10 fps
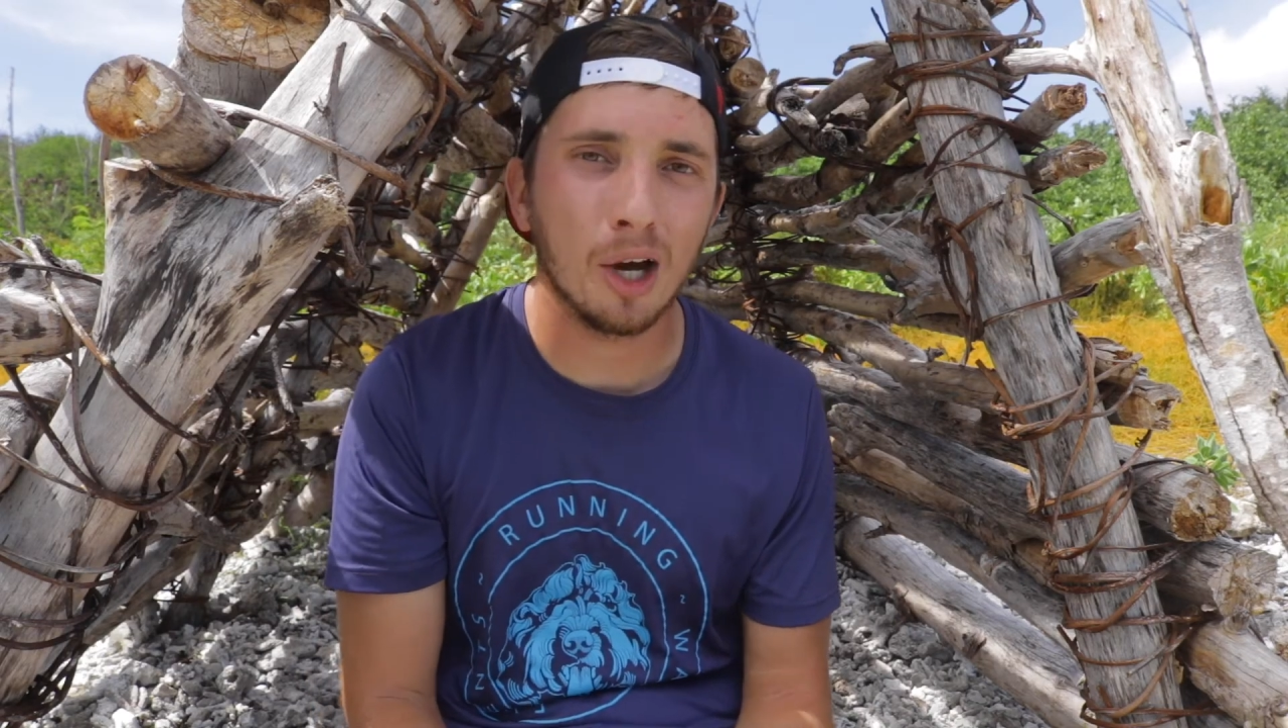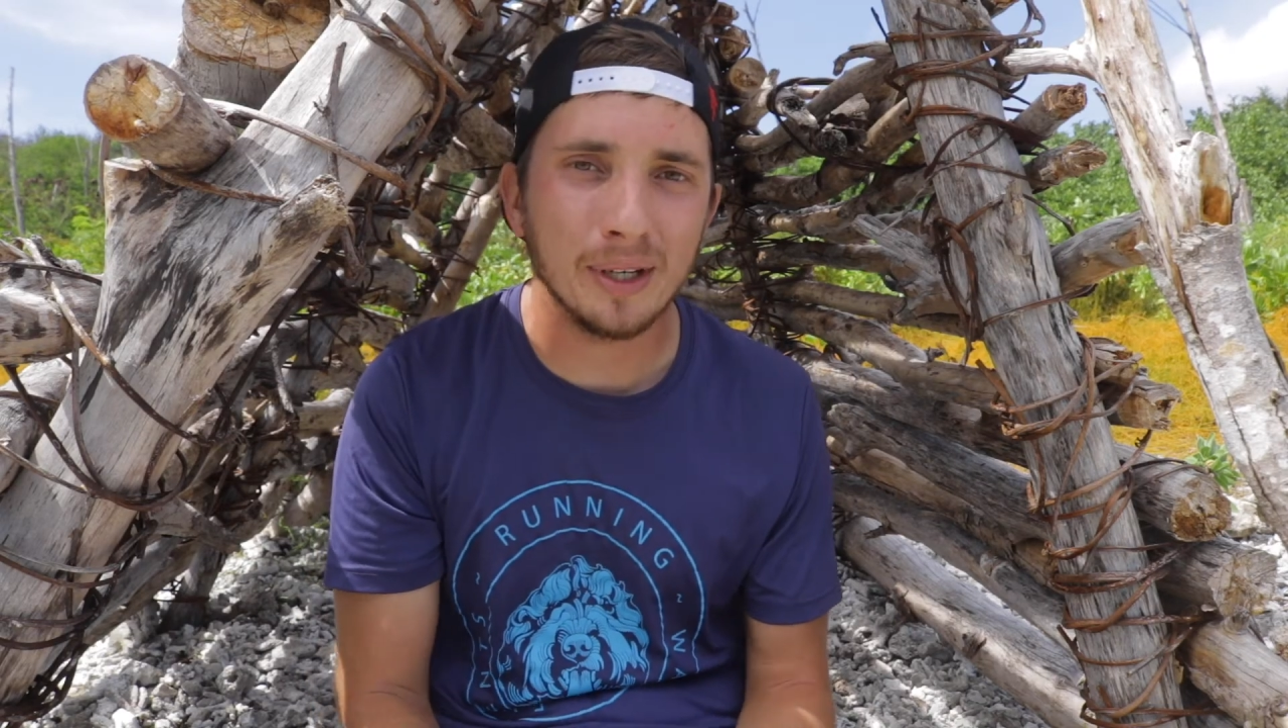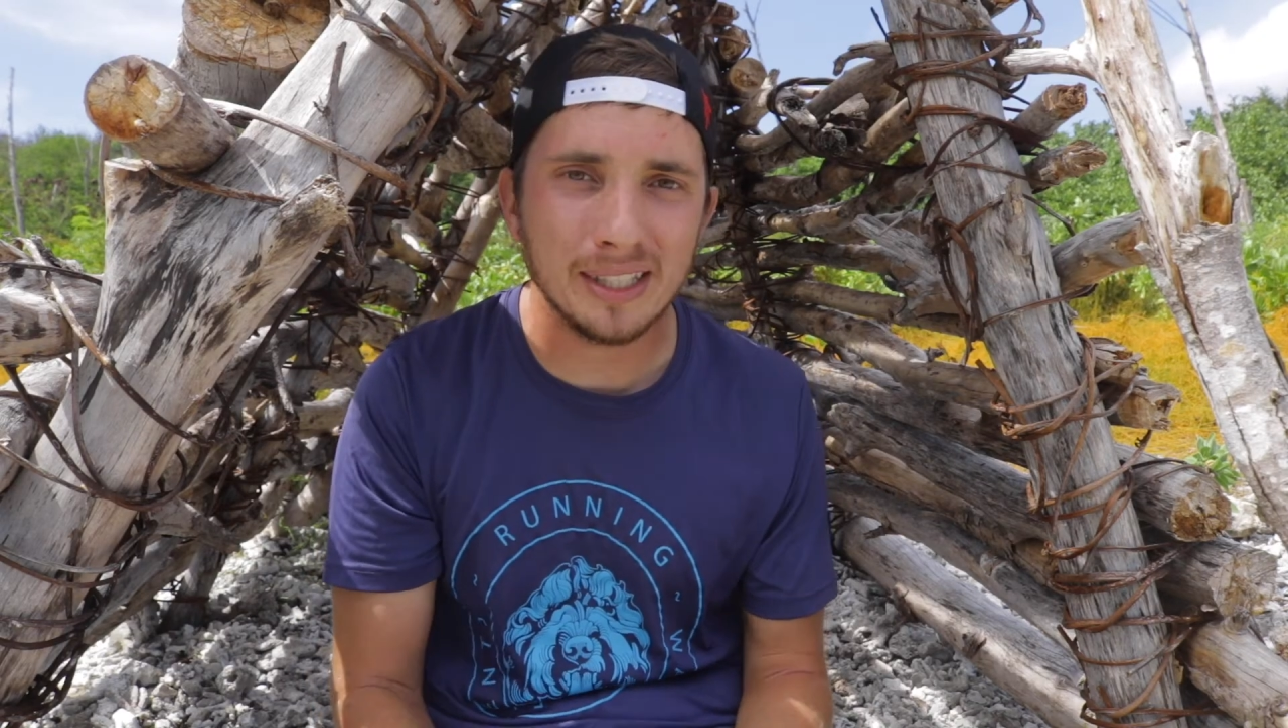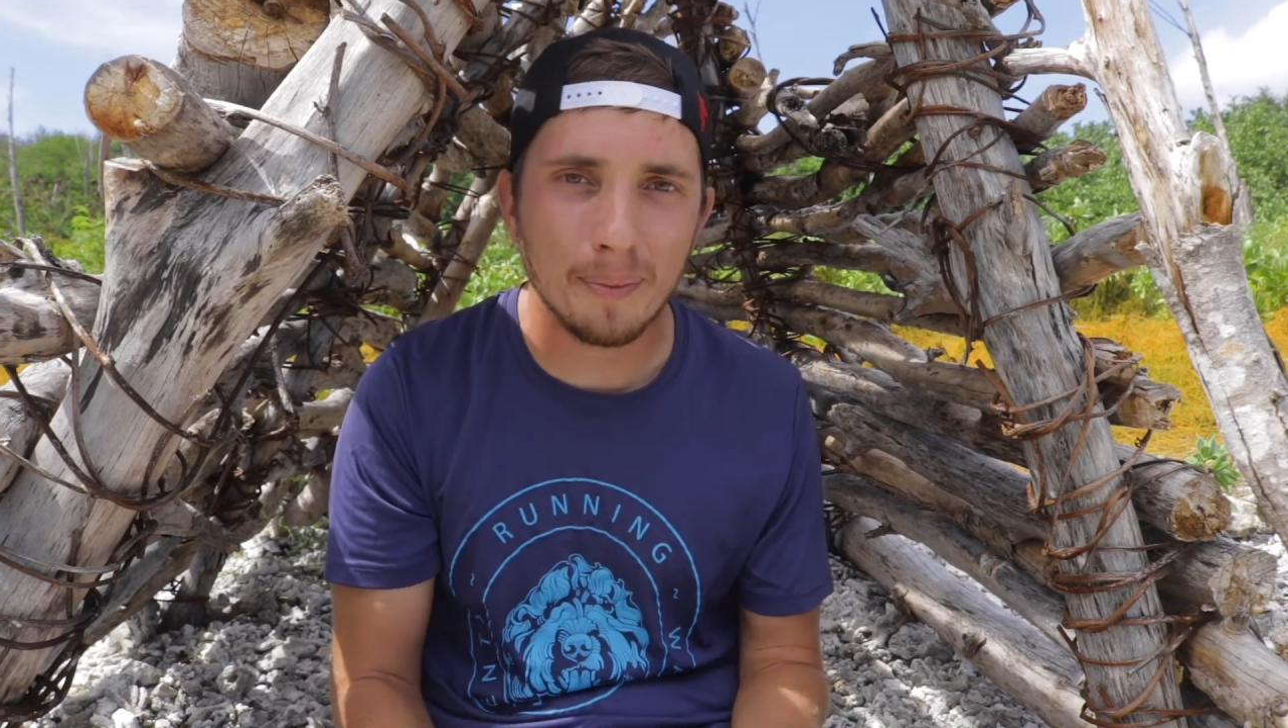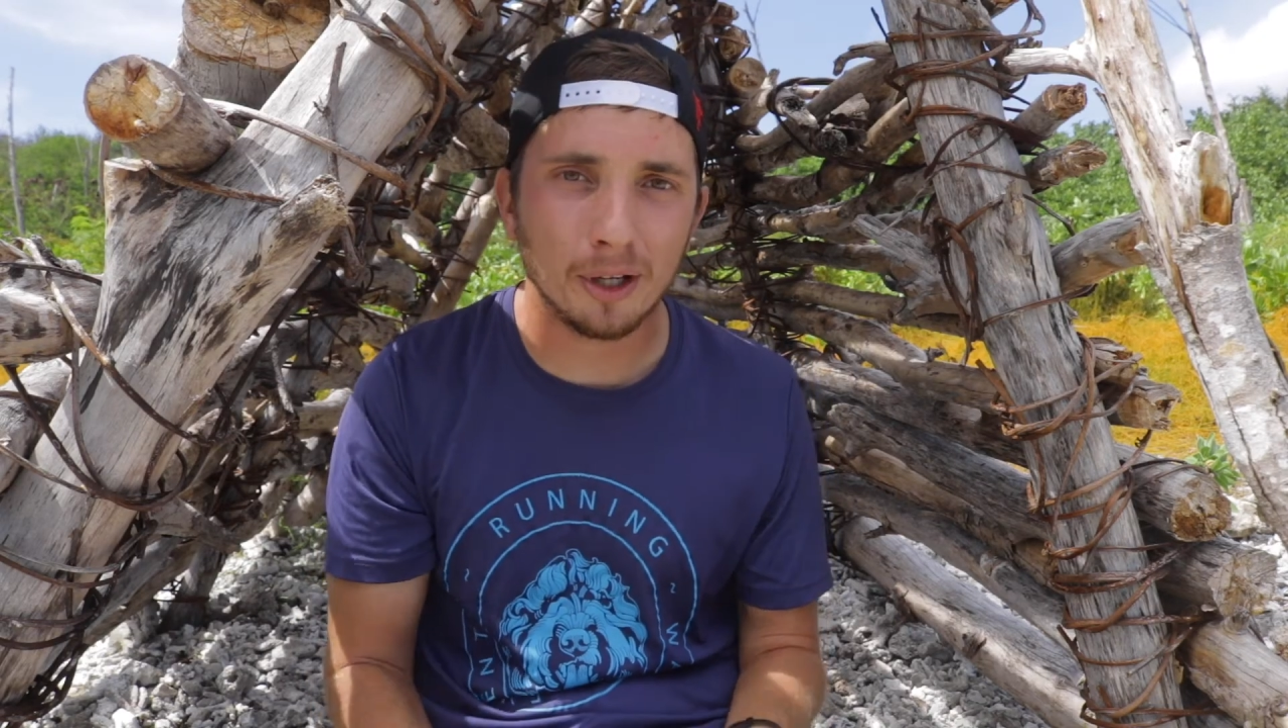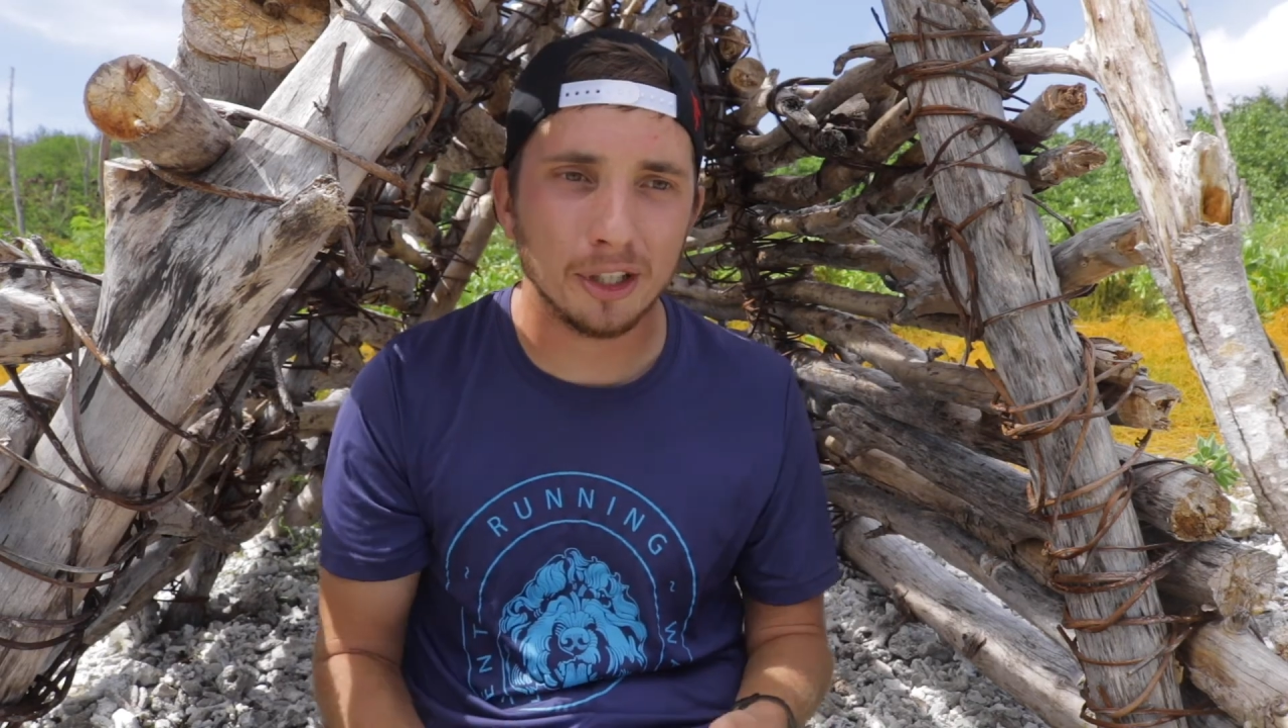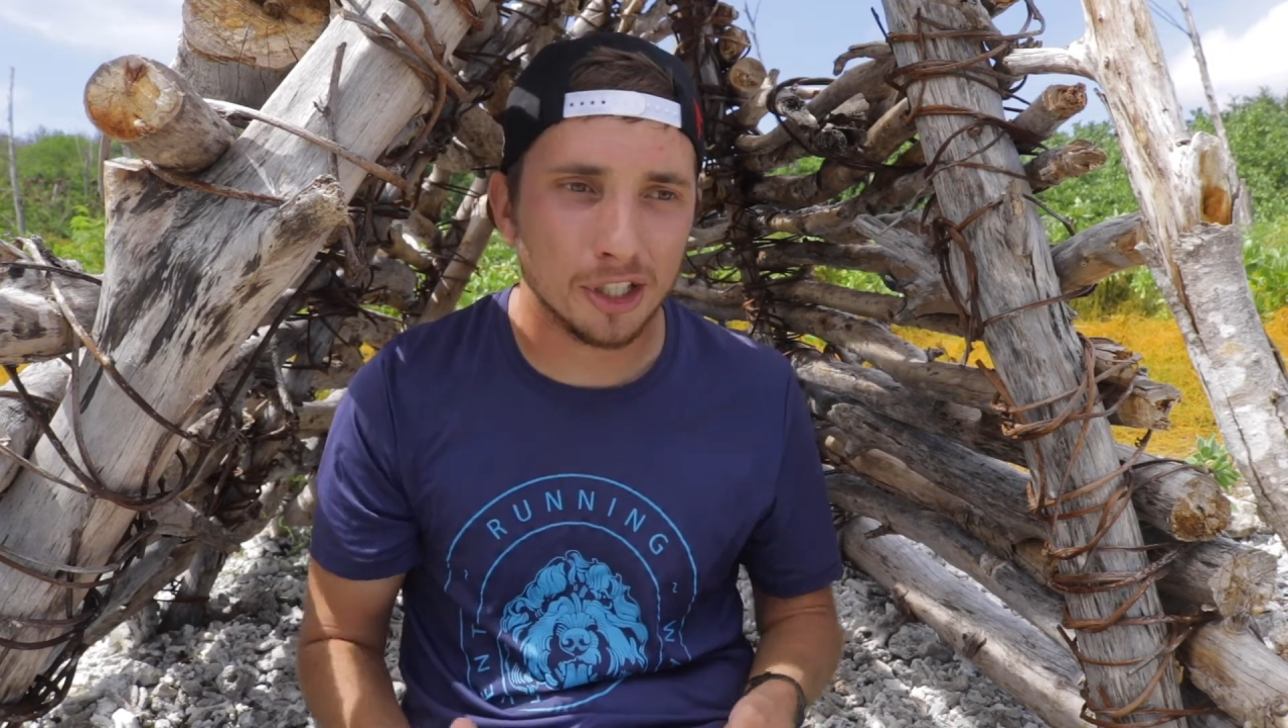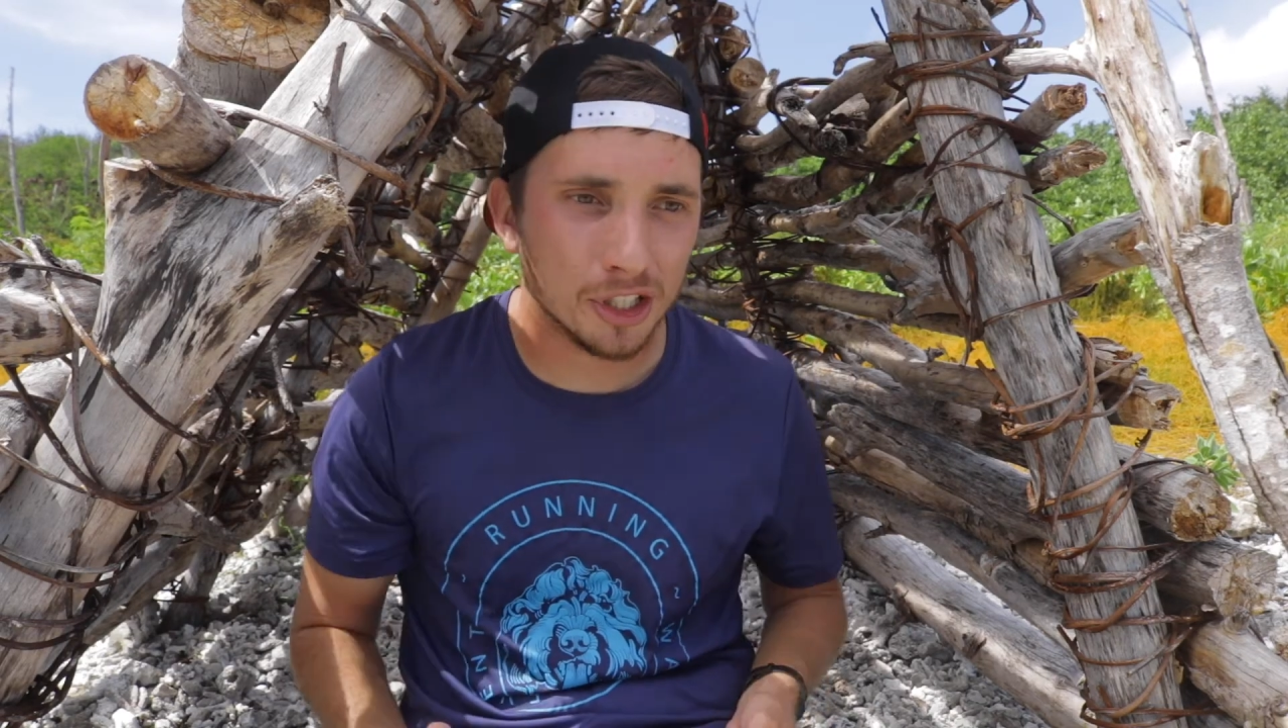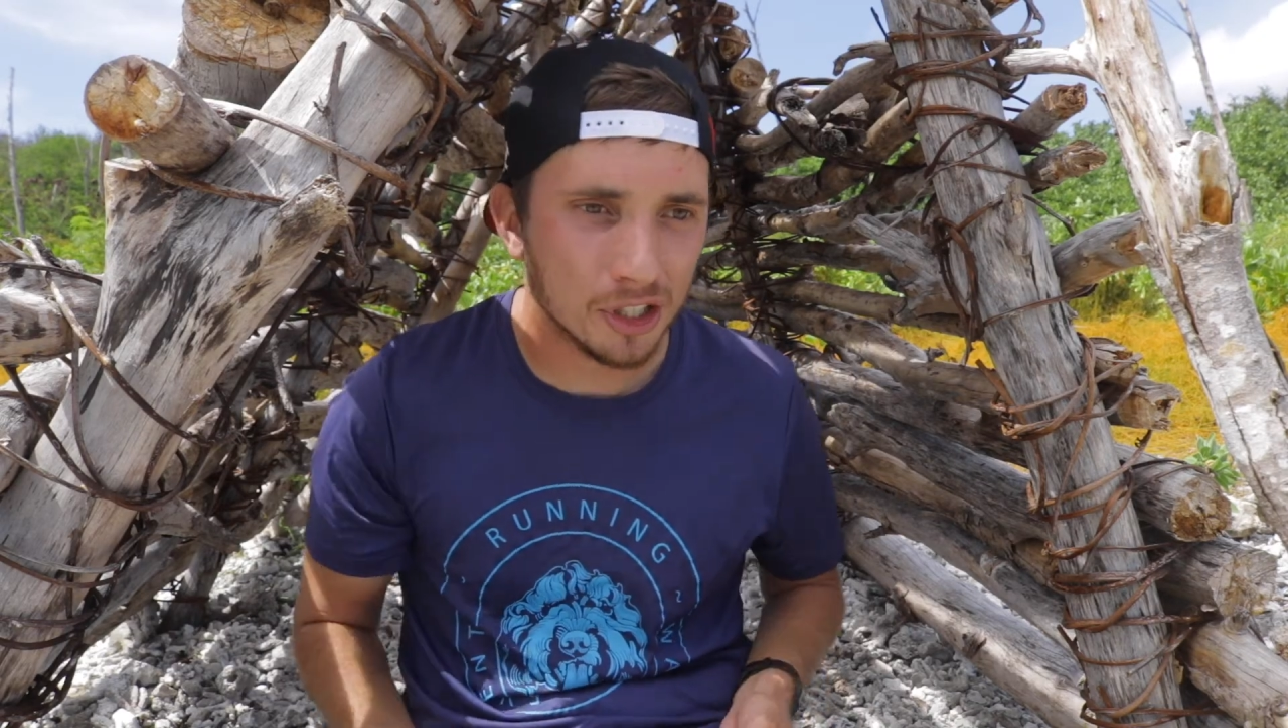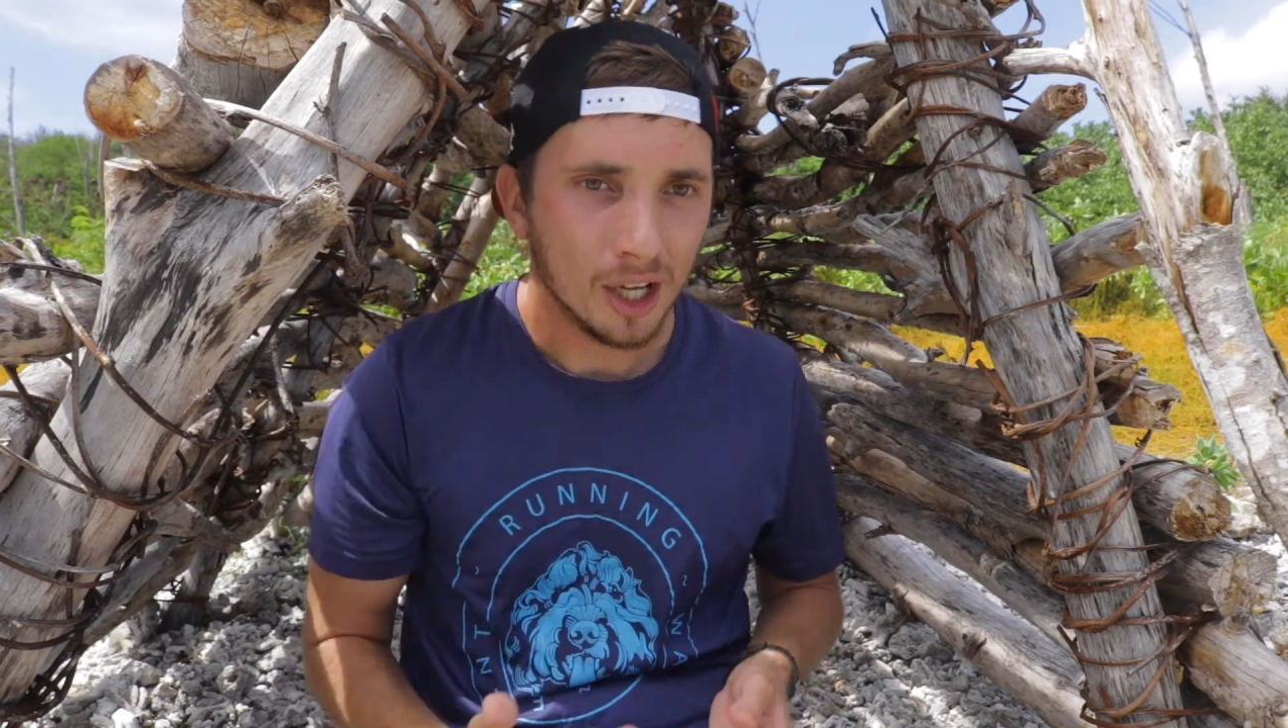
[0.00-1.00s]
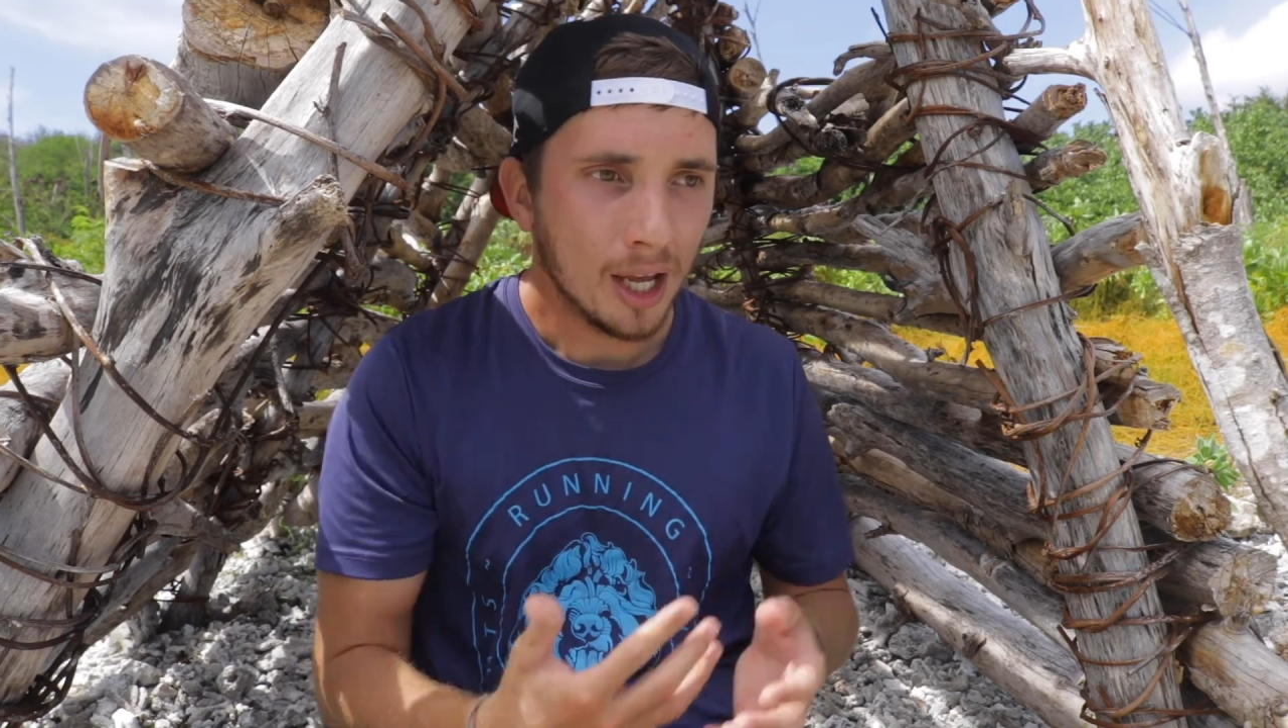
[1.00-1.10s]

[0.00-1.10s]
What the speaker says: We typically just